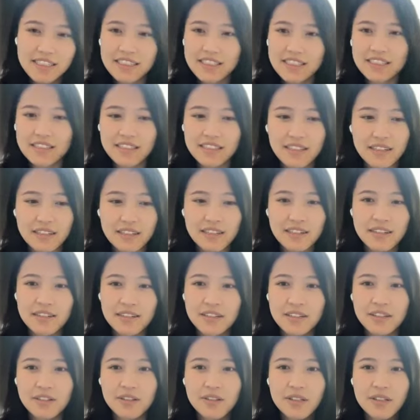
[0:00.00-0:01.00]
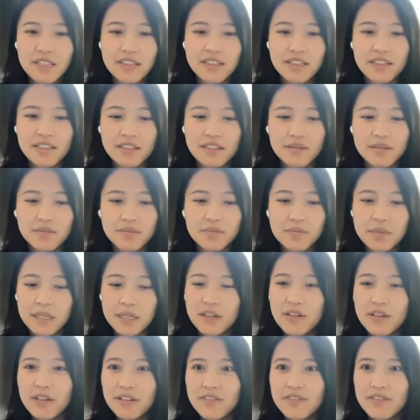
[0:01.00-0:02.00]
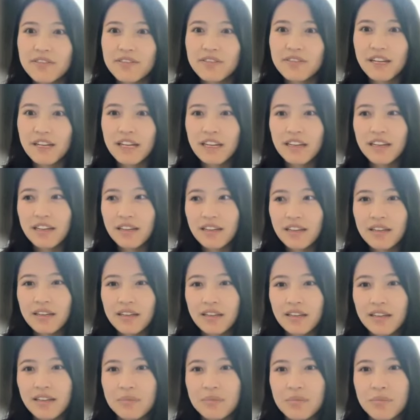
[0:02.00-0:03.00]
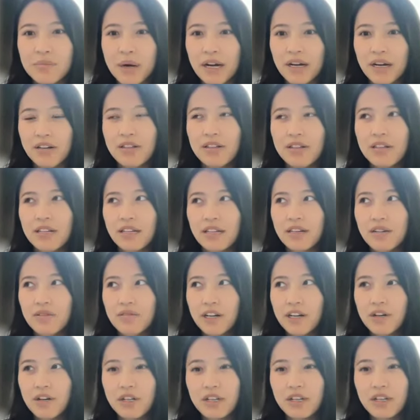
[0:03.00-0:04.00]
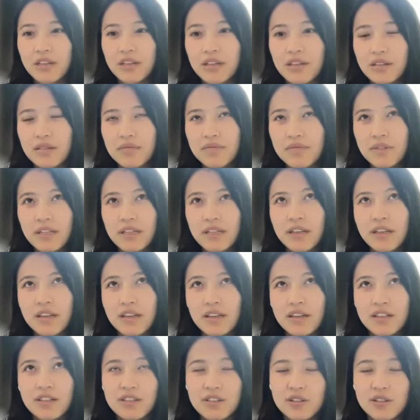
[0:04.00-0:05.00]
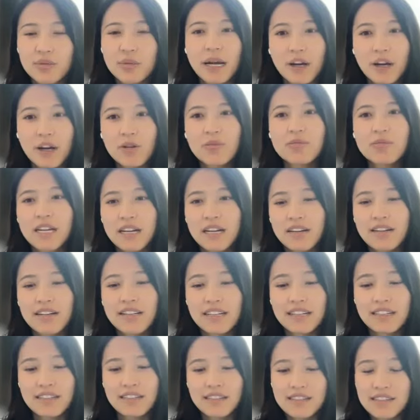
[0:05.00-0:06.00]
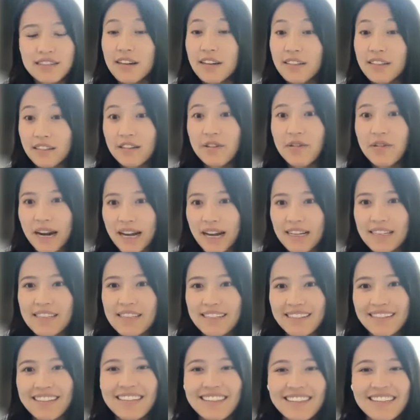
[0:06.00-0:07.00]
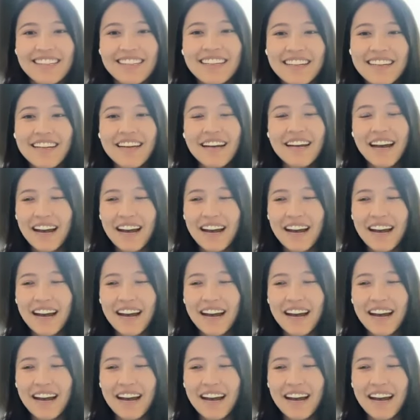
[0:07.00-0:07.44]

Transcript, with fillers: you know, in the middle of a broad, like very, so my hometown is on the grassland.